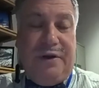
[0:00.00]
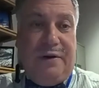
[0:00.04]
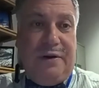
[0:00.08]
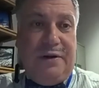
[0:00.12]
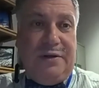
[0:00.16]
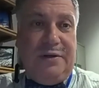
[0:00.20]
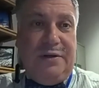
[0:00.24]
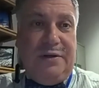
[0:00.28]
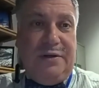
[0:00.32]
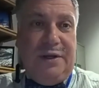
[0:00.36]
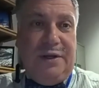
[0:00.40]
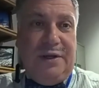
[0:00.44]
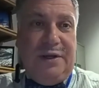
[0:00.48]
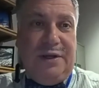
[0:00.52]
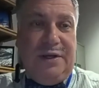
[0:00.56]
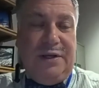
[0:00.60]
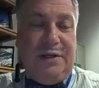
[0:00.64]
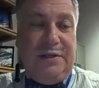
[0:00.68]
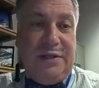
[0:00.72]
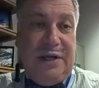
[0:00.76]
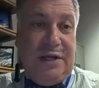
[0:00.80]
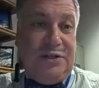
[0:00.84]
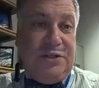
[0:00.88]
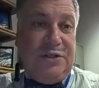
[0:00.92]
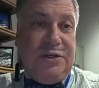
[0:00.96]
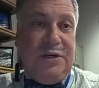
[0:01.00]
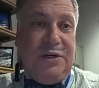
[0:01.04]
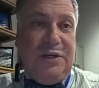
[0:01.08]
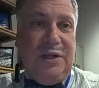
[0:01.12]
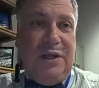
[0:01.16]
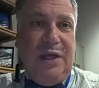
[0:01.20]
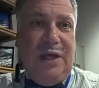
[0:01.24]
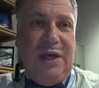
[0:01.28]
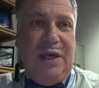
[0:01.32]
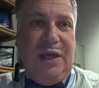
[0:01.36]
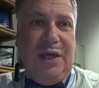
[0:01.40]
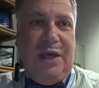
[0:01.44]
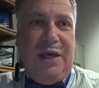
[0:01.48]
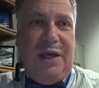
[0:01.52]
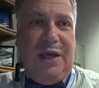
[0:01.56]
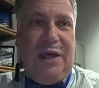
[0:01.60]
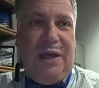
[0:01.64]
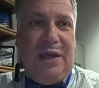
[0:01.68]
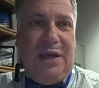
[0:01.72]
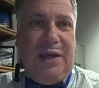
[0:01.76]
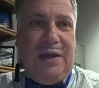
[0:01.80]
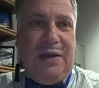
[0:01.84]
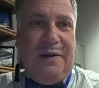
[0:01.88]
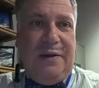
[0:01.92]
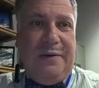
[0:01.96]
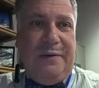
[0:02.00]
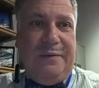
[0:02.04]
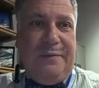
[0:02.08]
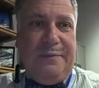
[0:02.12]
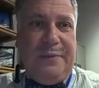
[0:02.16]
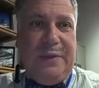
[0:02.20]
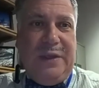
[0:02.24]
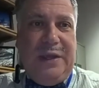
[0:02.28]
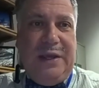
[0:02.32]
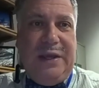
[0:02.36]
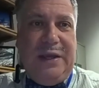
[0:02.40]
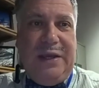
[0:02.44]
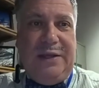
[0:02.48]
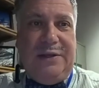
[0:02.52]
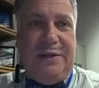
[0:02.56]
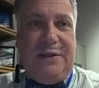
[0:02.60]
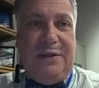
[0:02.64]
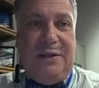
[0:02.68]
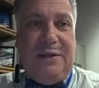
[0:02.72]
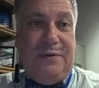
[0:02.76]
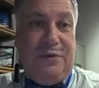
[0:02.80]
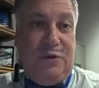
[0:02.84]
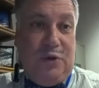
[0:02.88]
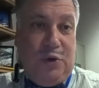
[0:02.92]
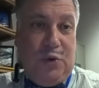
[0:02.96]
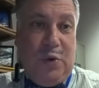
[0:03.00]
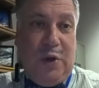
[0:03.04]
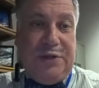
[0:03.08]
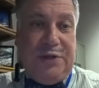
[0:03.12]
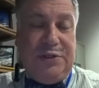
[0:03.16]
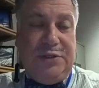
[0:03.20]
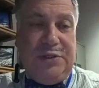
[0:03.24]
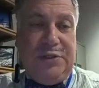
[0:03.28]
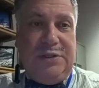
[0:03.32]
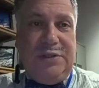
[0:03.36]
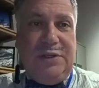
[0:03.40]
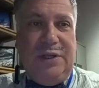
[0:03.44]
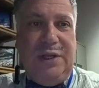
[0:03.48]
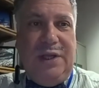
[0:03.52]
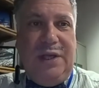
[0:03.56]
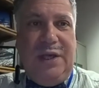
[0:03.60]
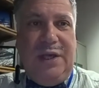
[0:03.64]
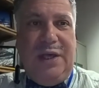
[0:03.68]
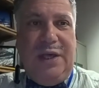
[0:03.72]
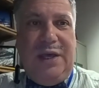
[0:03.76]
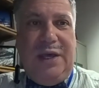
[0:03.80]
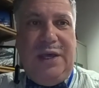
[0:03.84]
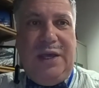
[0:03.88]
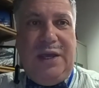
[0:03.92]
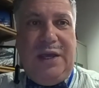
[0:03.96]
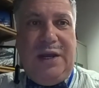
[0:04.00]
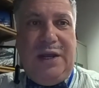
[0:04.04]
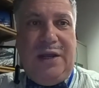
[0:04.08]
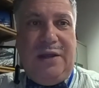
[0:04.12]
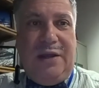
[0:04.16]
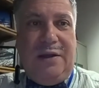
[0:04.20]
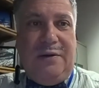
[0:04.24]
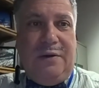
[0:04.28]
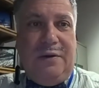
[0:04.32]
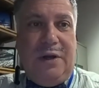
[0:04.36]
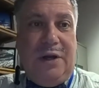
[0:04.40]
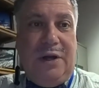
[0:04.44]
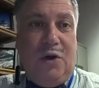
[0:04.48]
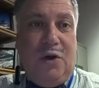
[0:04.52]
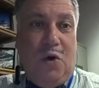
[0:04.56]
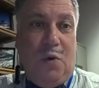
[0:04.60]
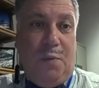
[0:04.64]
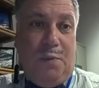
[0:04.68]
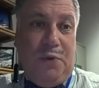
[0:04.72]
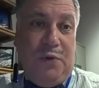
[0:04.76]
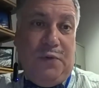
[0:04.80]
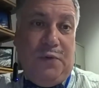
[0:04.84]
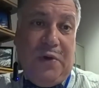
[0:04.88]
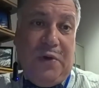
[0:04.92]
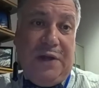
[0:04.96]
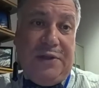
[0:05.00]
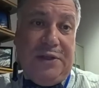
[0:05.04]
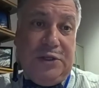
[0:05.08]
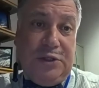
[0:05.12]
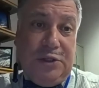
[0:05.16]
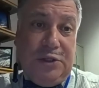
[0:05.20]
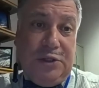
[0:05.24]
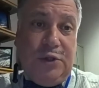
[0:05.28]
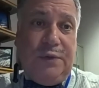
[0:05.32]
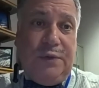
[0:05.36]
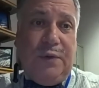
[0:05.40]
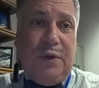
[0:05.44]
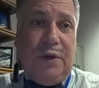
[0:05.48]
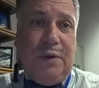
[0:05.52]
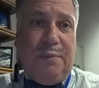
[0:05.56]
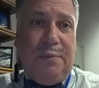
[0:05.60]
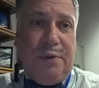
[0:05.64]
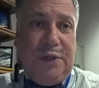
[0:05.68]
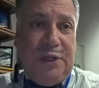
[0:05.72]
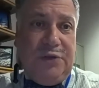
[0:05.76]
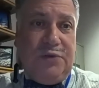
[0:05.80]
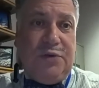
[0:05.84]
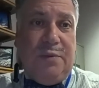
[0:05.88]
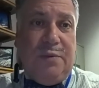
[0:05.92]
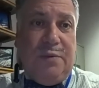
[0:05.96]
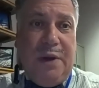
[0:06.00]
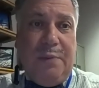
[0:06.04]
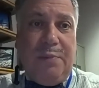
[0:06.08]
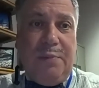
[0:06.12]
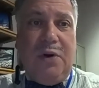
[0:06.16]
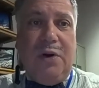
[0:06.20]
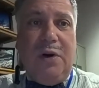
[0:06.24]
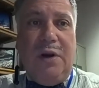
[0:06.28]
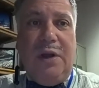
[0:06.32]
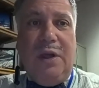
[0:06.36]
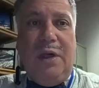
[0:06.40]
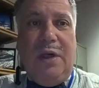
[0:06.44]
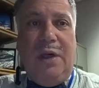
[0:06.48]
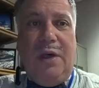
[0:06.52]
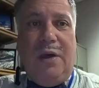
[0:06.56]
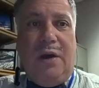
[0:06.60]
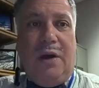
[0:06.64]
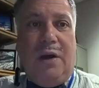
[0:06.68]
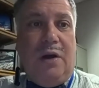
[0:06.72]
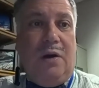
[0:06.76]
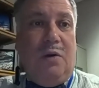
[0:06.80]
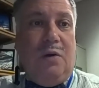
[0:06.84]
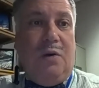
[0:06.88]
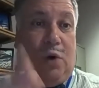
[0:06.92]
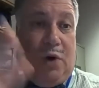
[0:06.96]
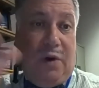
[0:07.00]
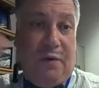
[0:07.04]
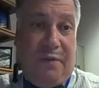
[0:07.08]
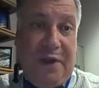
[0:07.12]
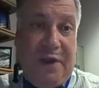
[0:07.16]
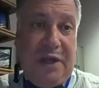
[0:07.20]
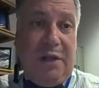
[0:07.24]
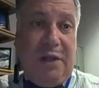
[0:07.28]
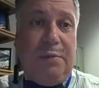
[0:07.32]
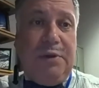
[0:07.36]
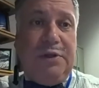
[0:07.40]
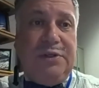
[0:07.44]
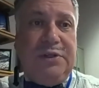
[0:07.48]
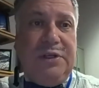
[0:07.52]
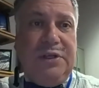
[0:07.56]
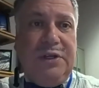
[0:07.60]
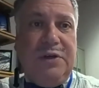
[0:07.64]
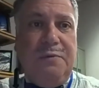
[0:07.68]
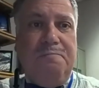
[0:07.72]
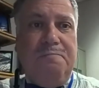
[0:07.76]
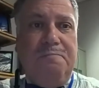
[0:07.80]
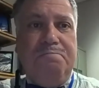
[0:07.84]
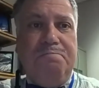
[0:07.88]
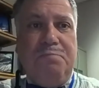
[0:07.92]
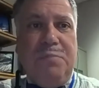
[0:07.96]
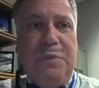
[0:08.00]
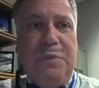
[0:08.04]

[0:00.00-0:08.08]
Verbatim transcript: your uh, attention uh, and uh, your questions. And I, I hope you find this useful. And please remember, uh, we're available to you.